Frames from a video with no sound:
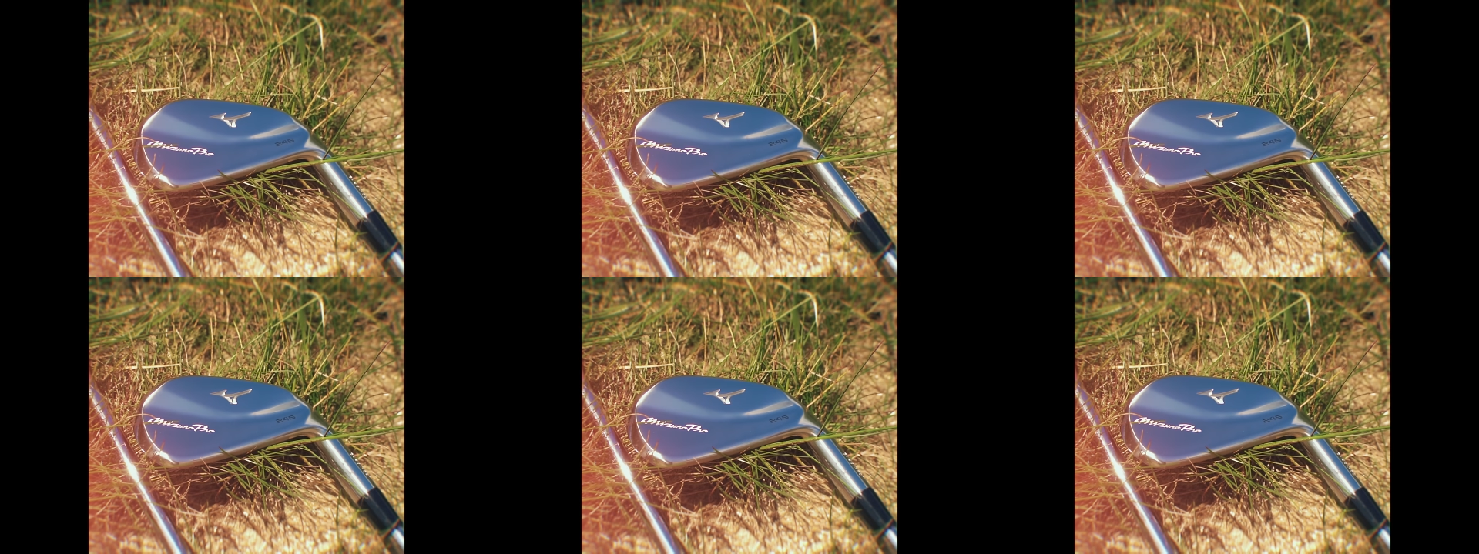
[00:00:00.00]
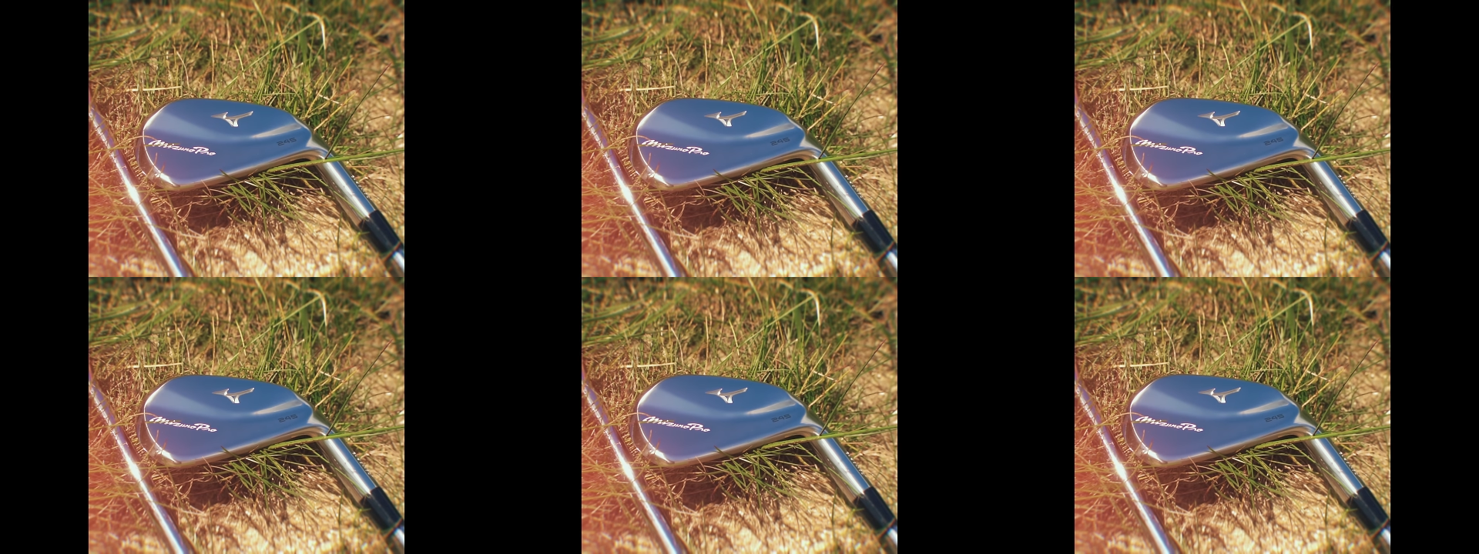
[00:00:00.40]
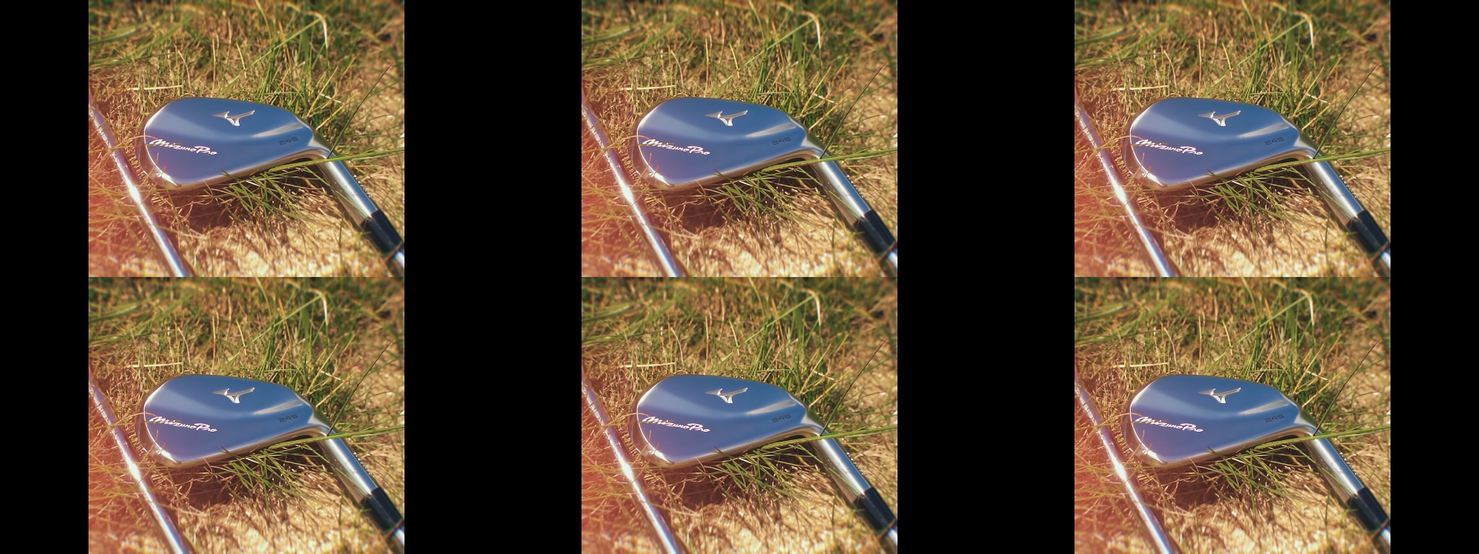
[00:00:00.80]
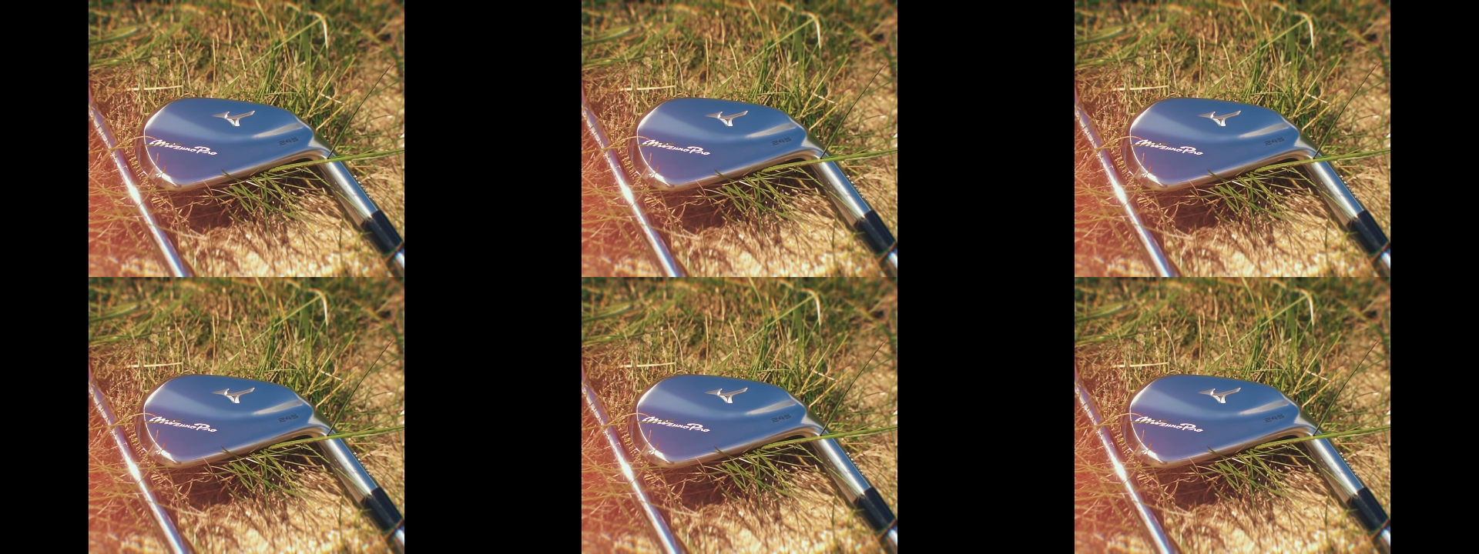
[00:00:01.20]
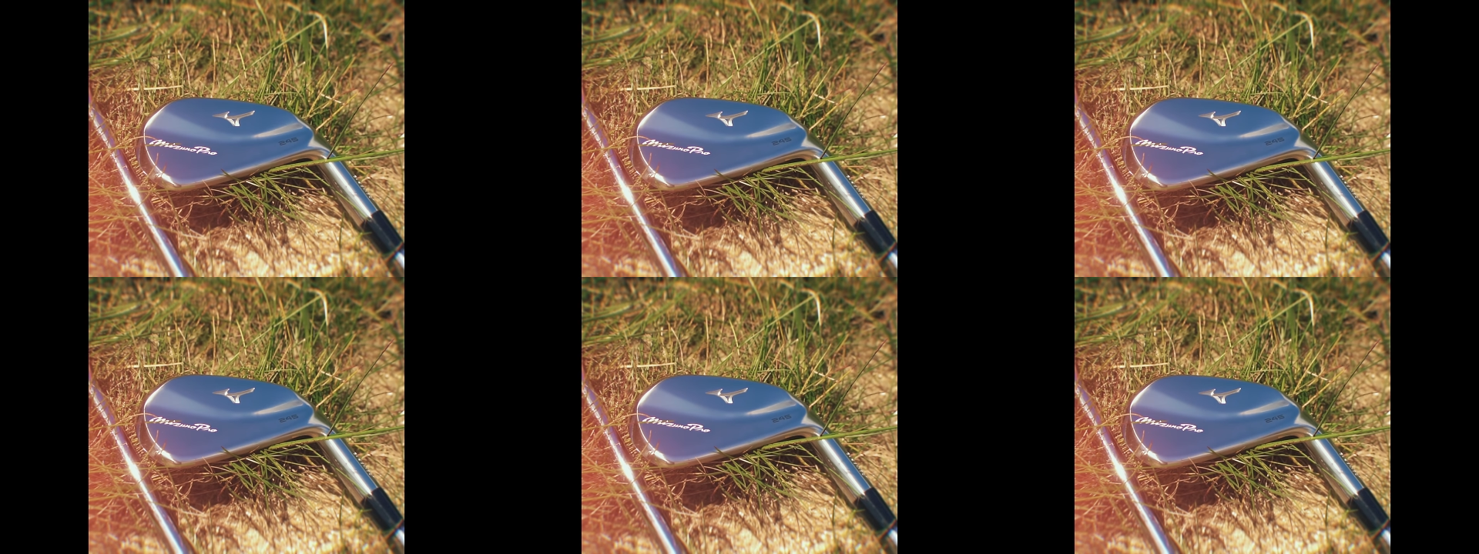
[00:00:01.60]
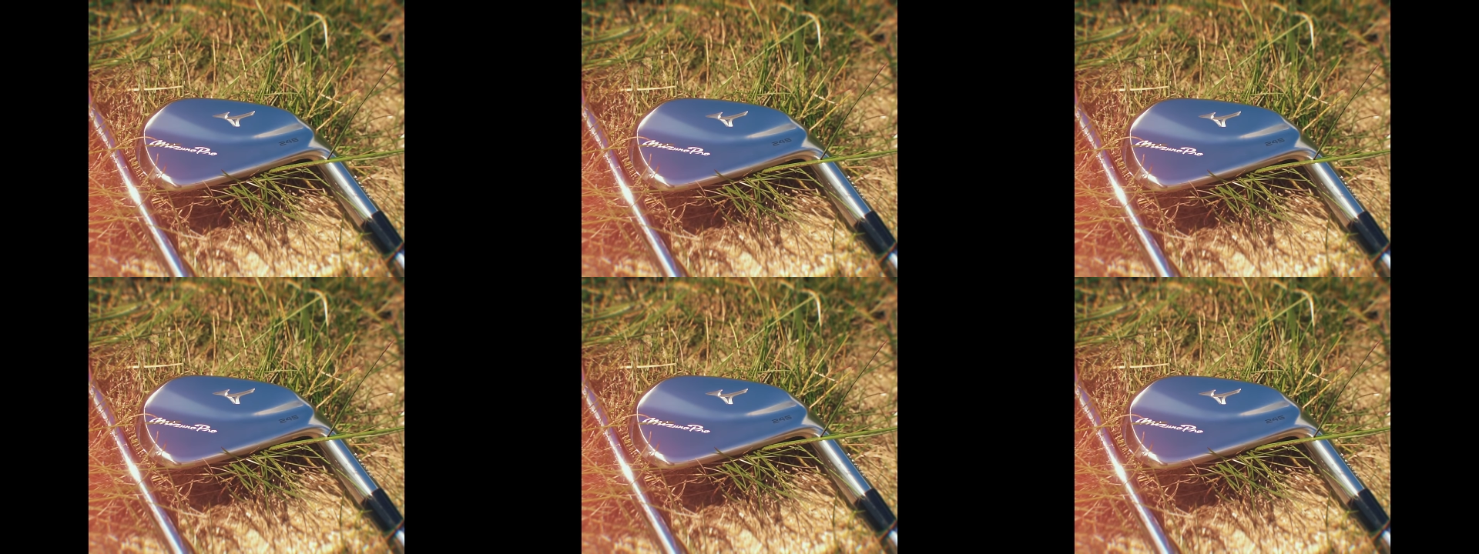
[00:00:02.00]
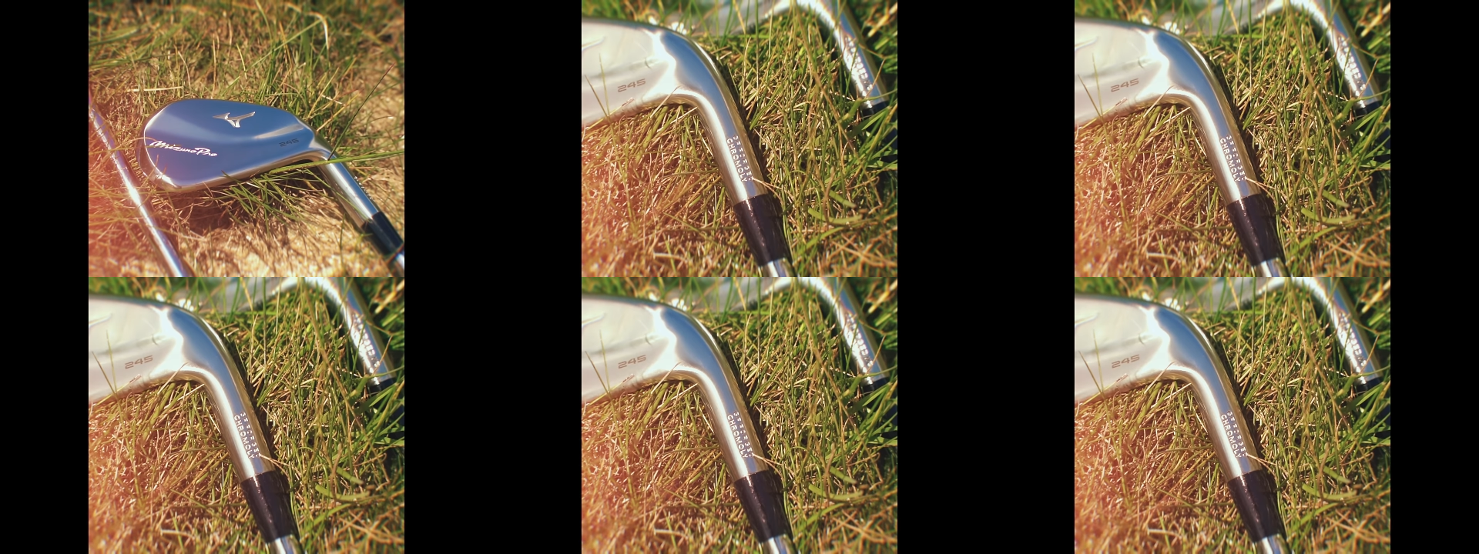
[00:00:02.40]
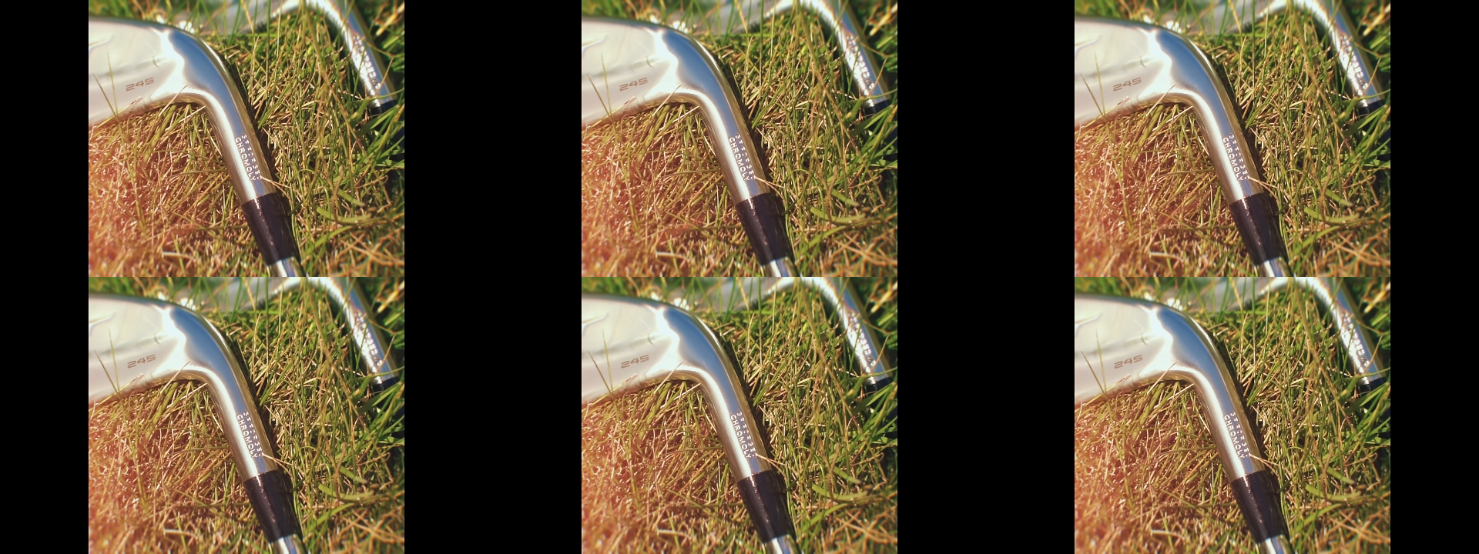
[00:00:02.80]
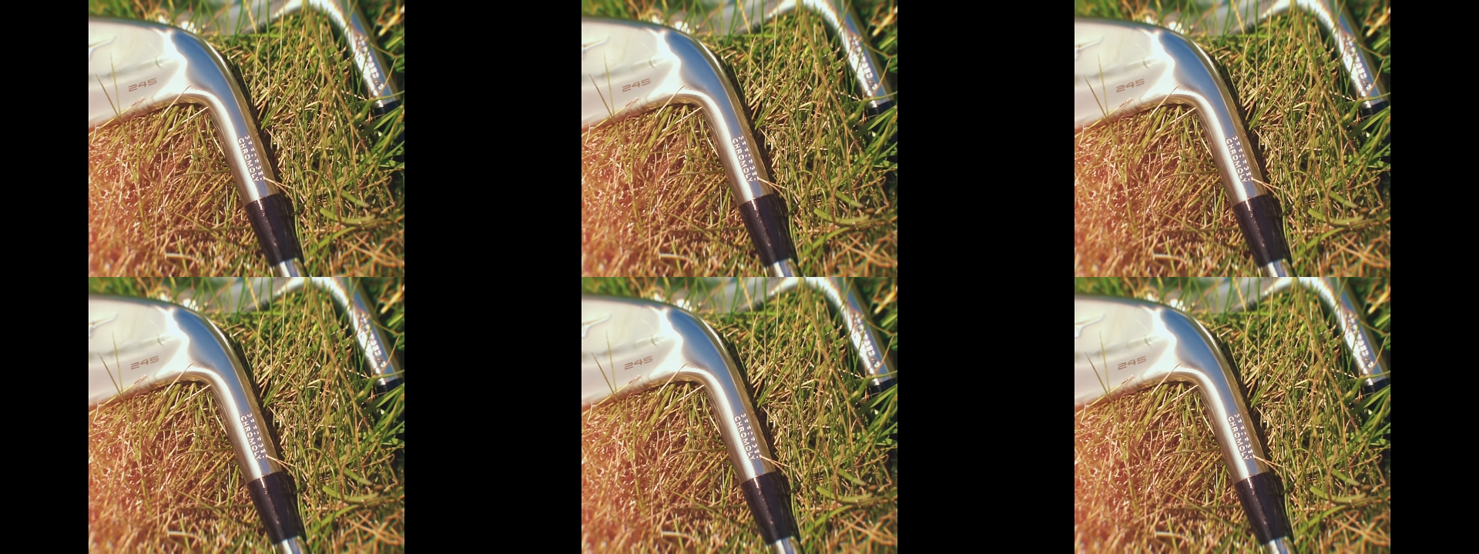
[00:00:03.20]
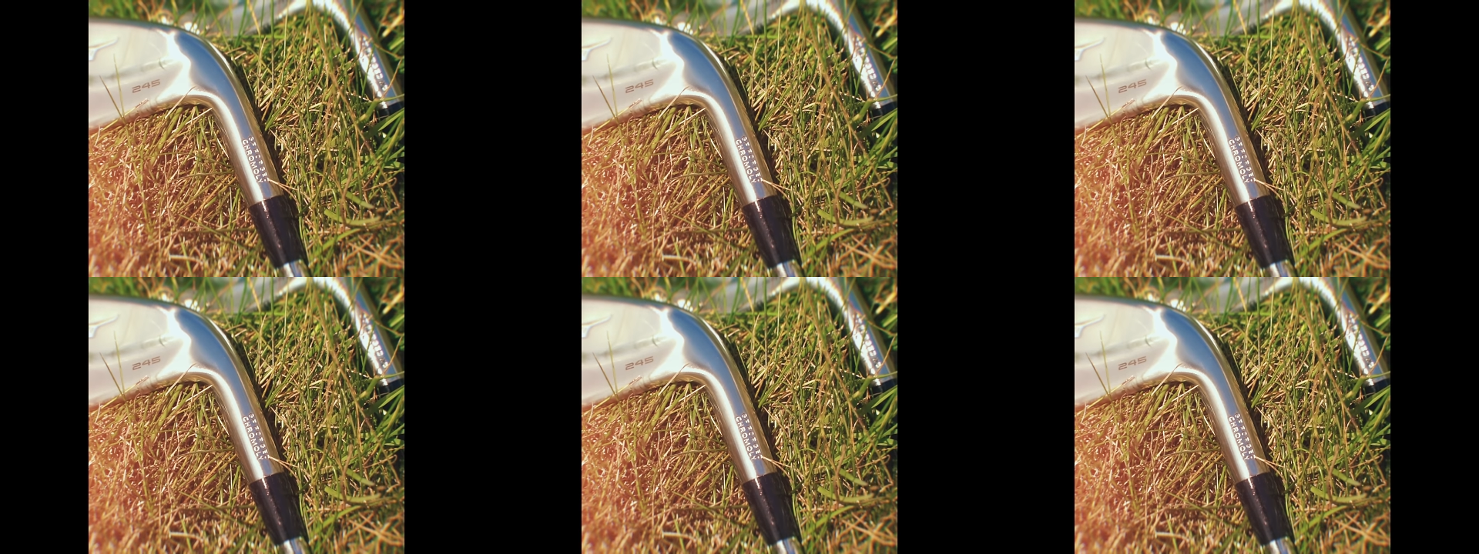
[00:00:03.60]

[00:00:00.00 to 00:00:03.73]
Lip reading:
Nobody's mouth can be seen.